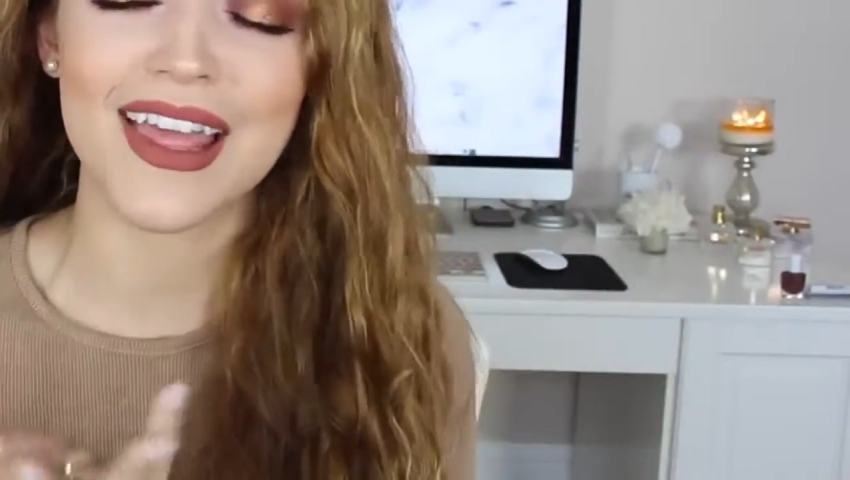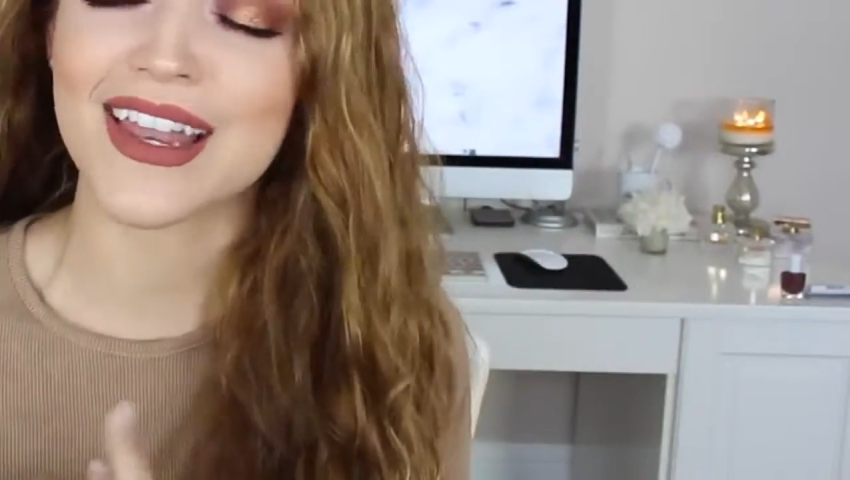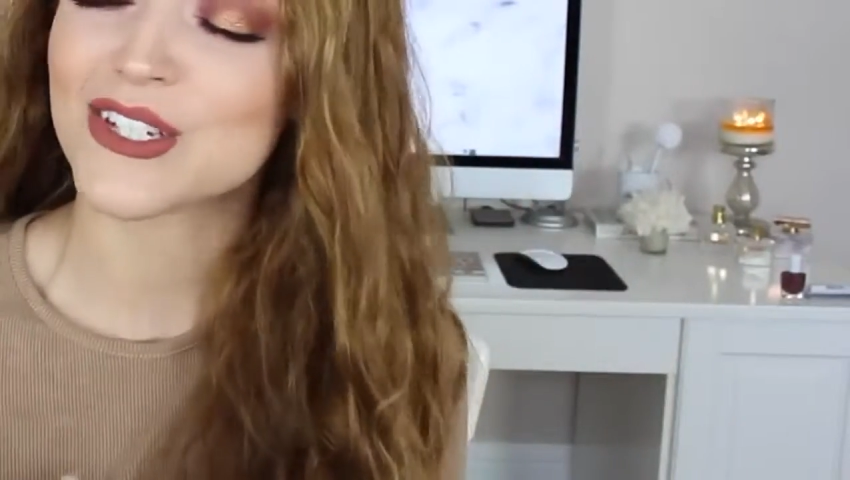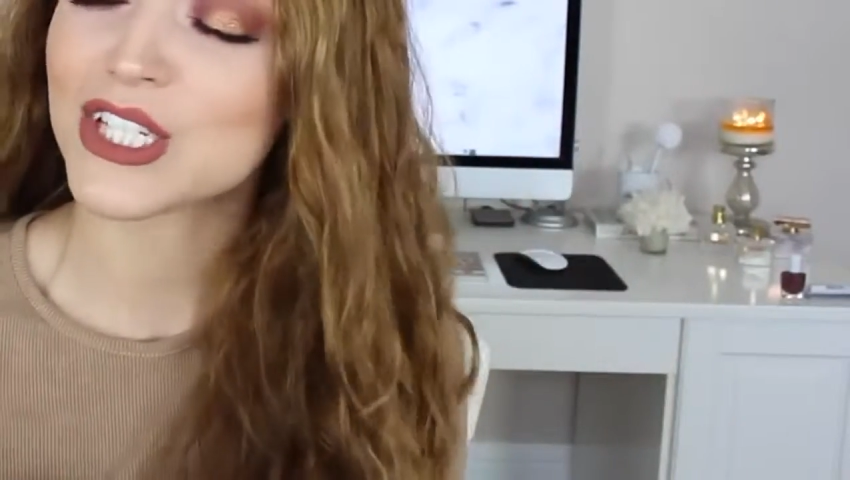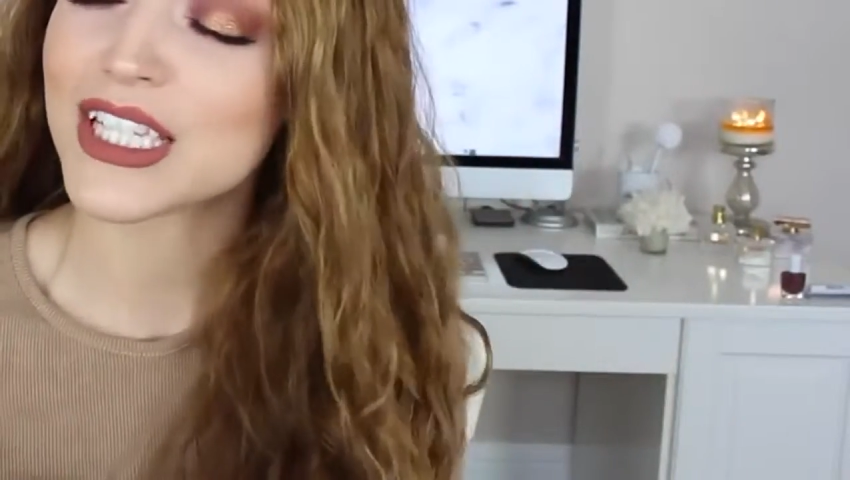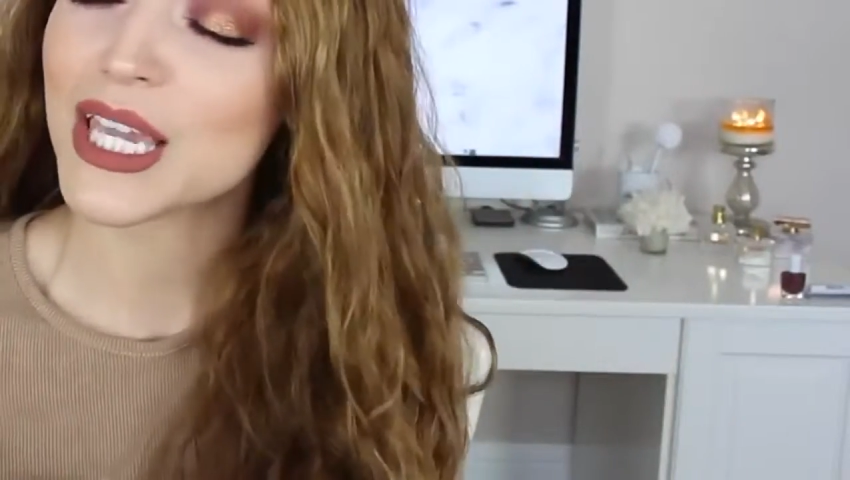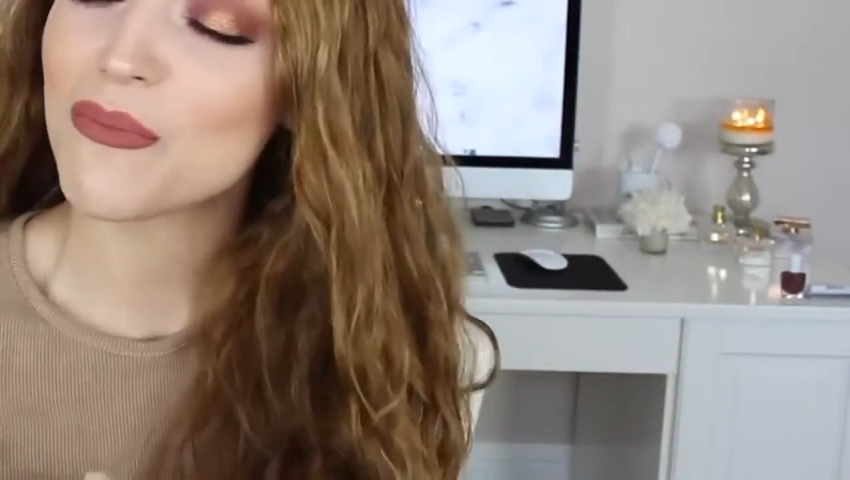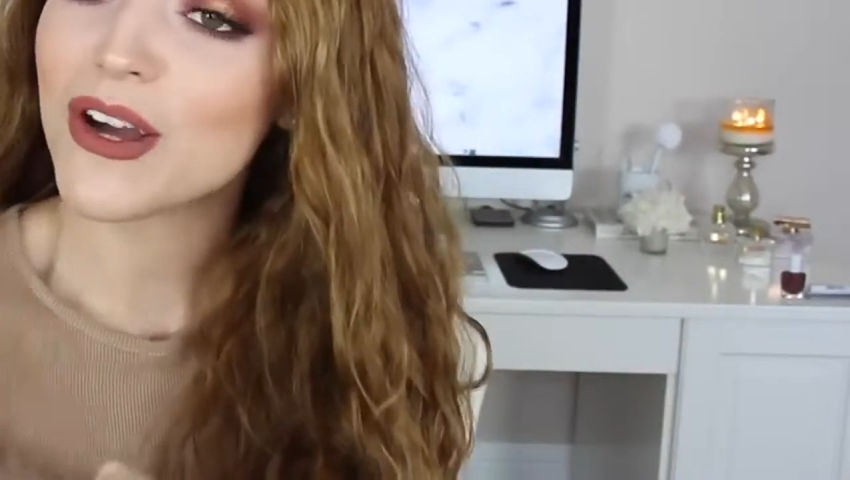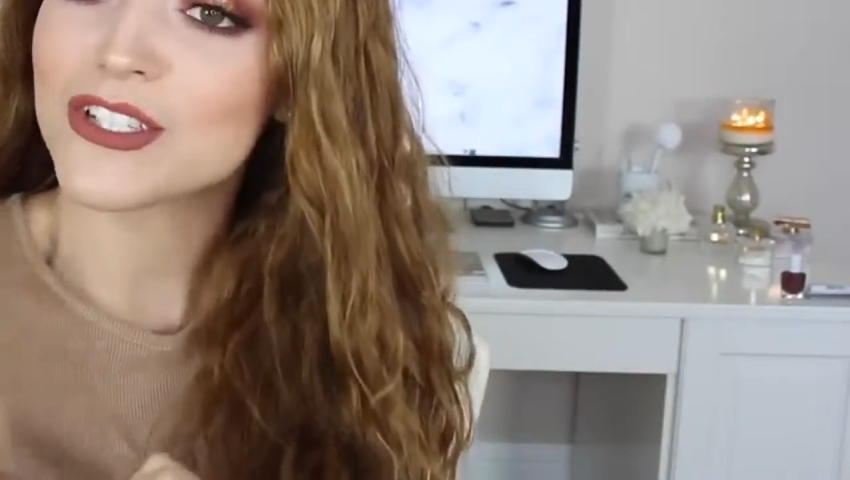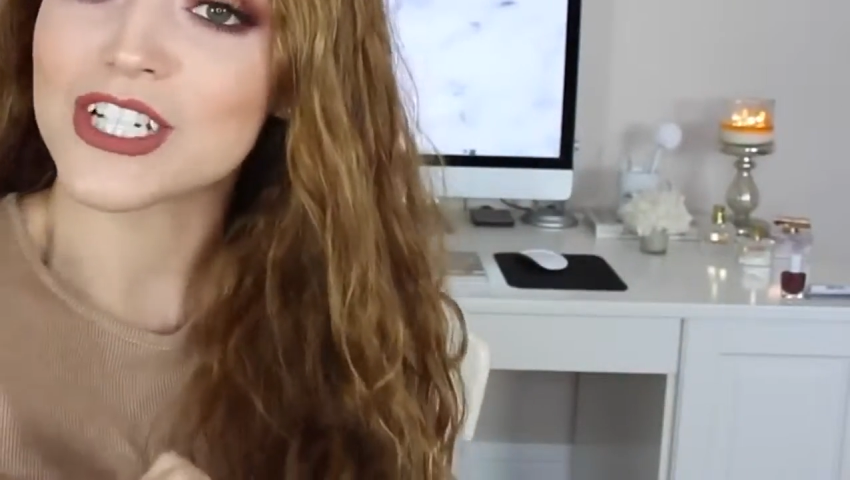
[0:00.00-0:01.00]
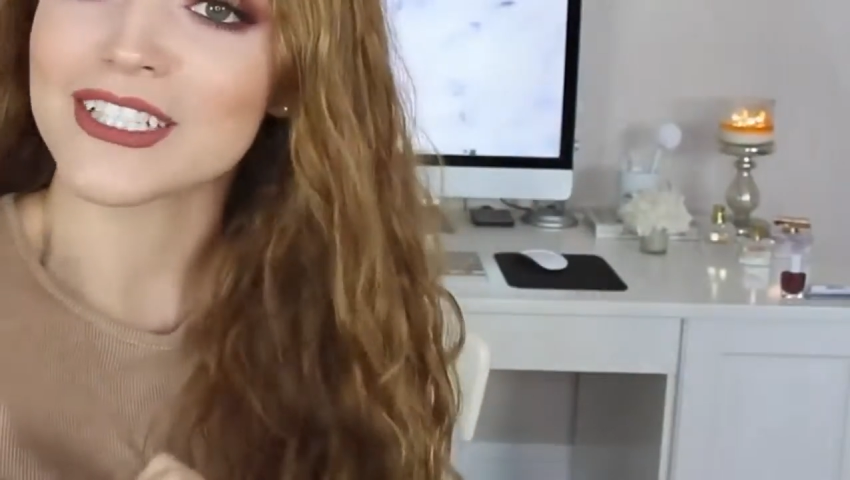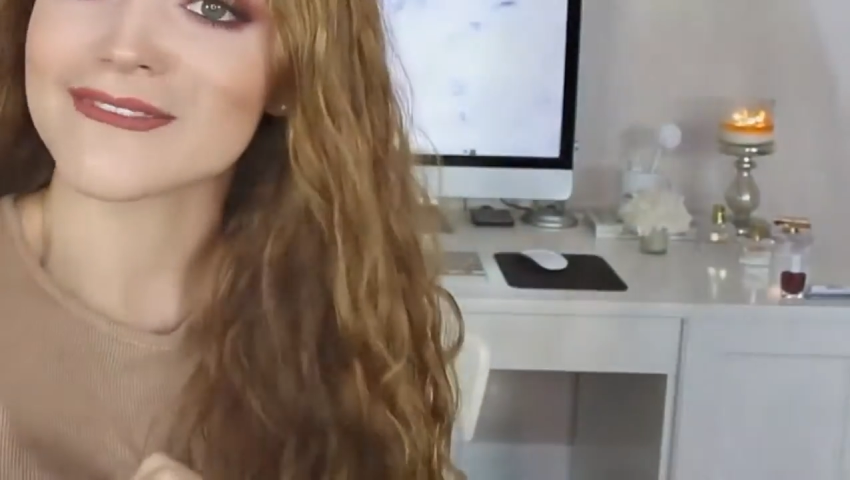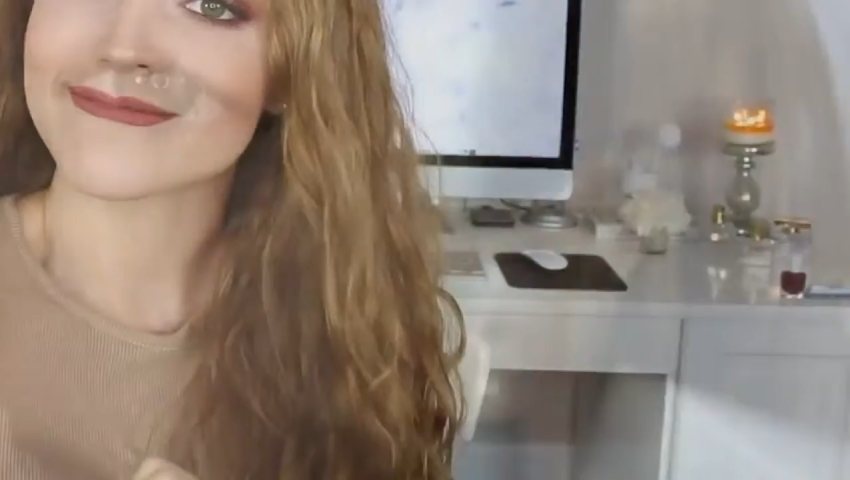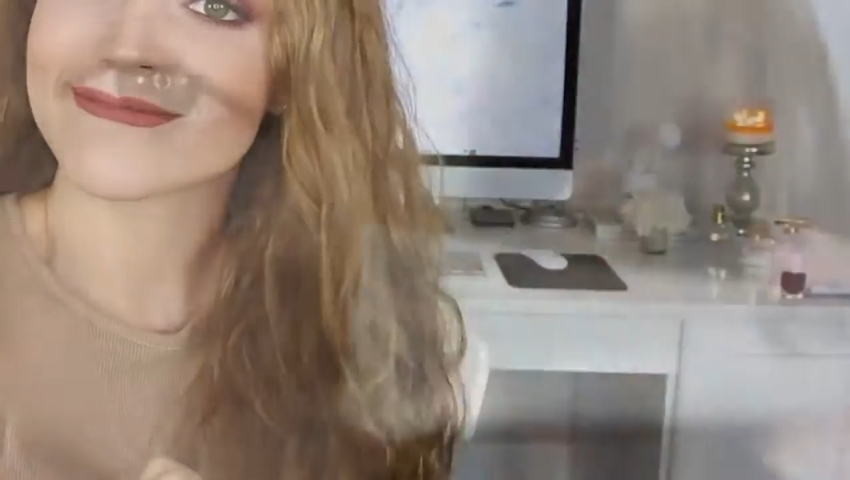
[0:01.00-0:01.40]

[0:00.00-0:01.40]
then just keep watching.